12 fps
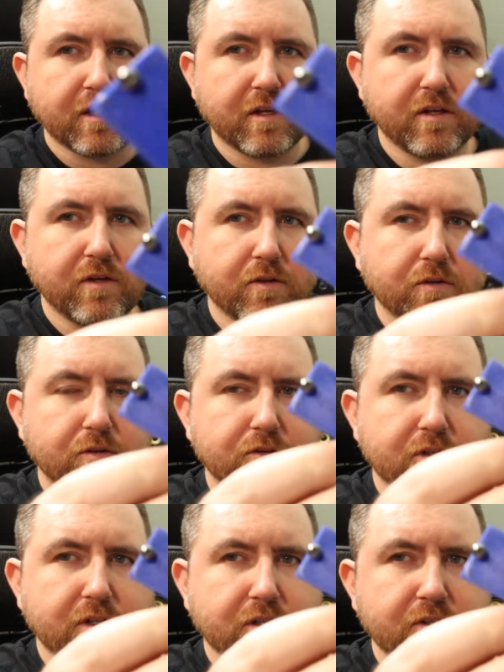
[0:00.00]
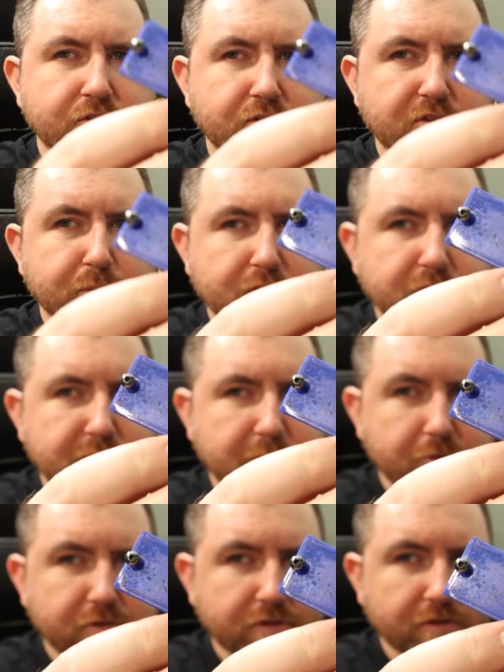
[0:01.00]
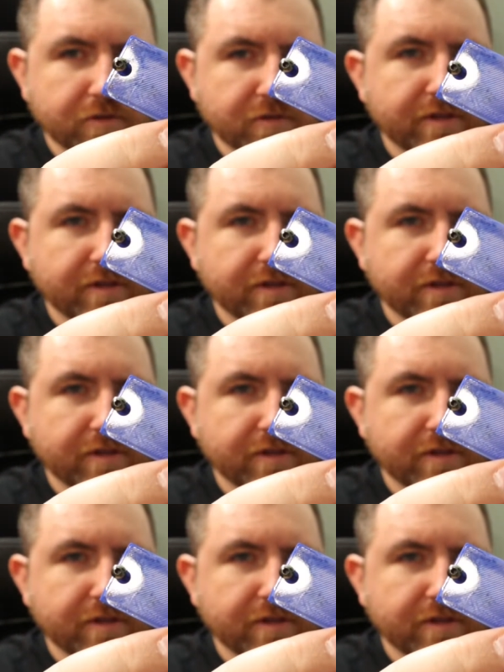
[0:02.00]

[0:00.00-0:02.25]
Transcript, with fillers: I used just some aluminum screws,